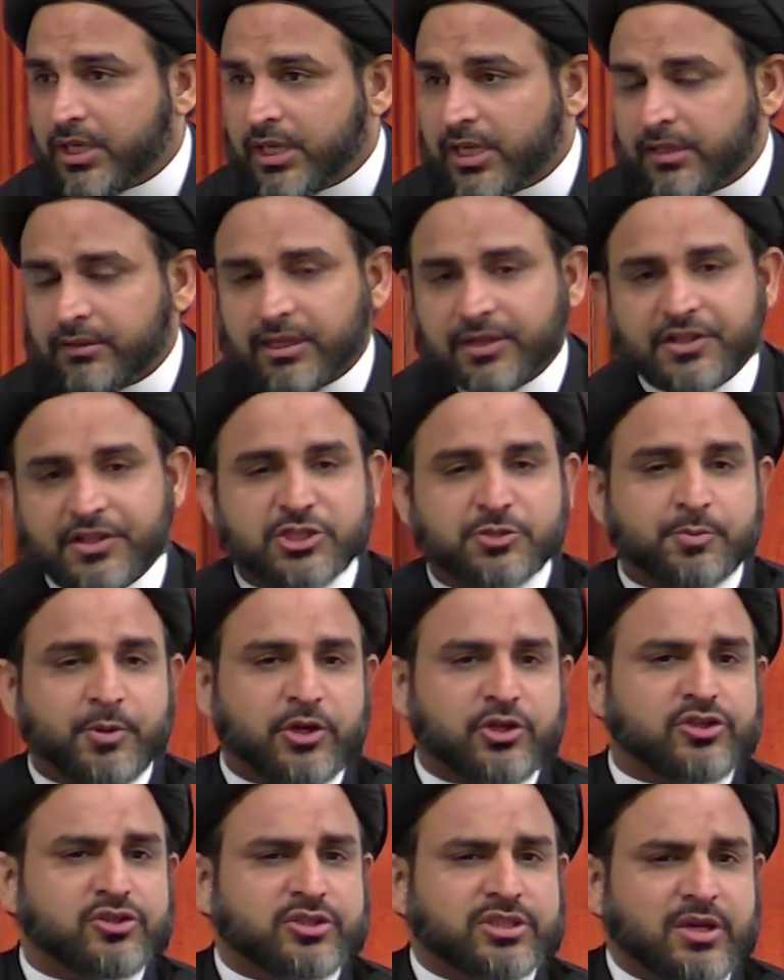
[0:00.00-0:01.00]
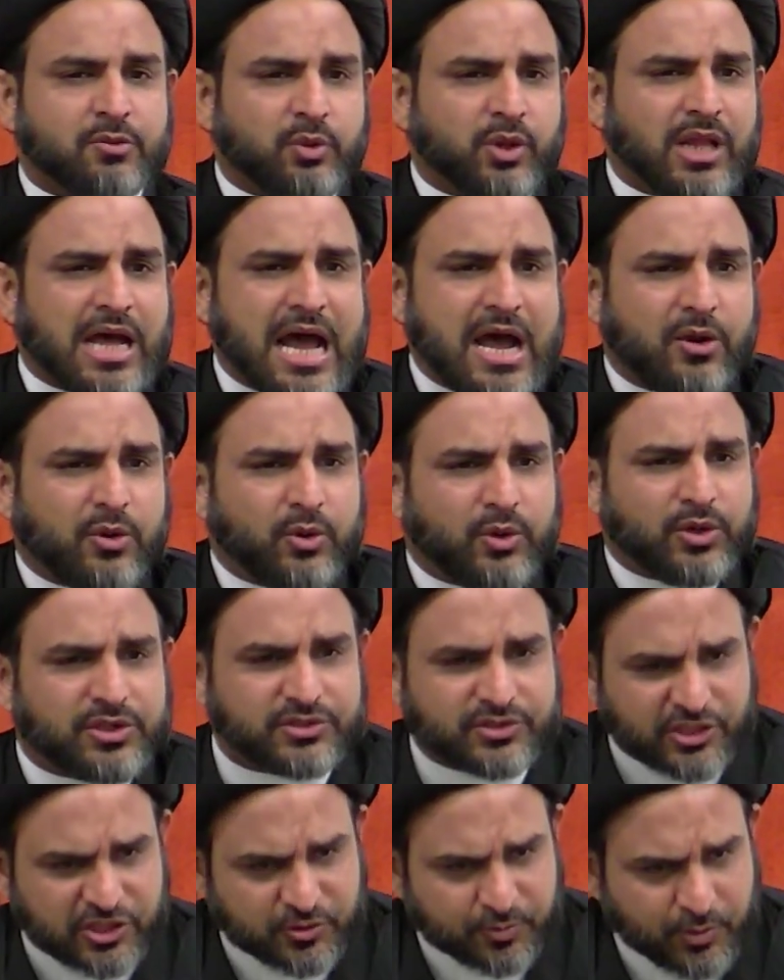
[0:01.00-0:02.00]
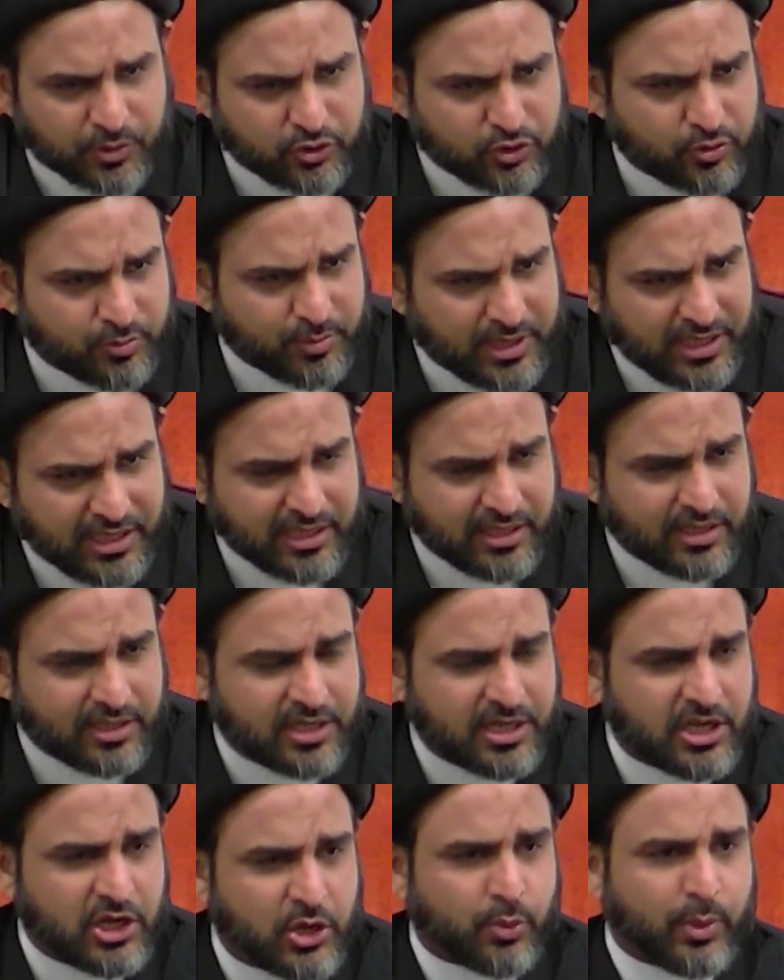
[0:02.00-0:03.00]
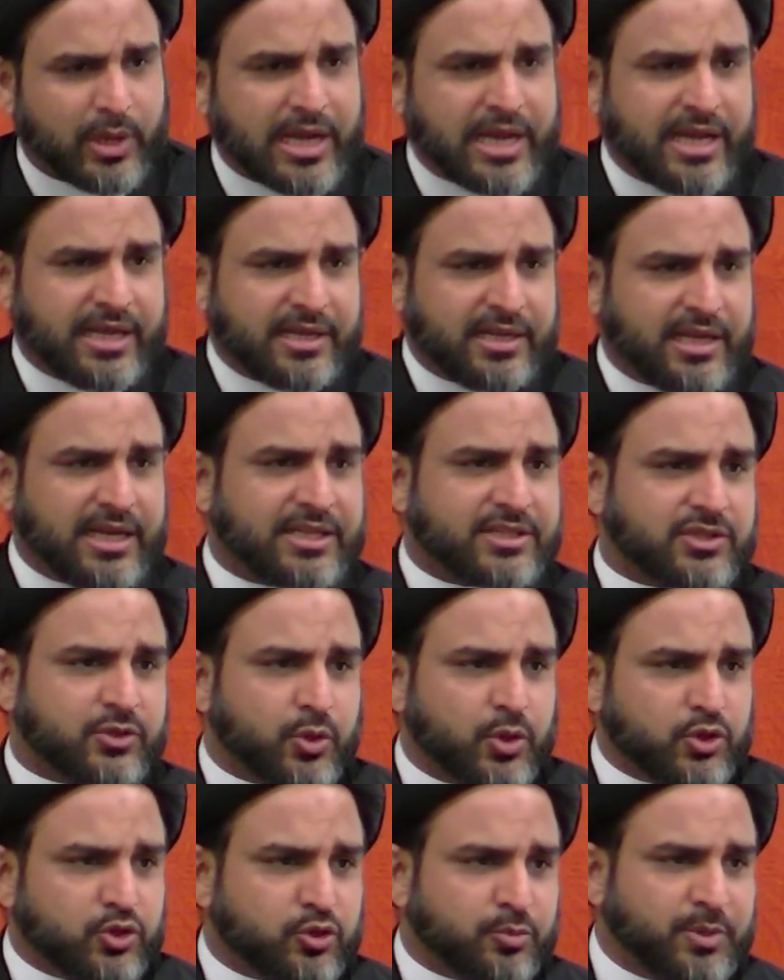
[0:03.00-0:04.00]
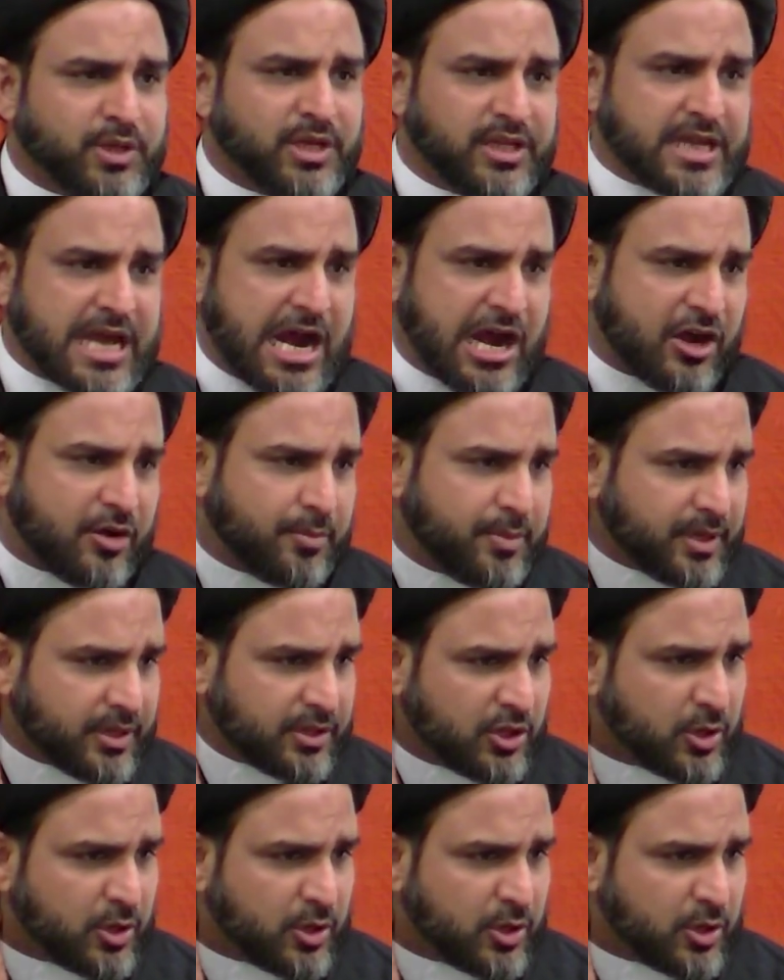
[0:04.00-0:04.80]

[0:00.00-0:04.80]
Now this book, you say, well, how good is this book to me when it's going to be in Arabic?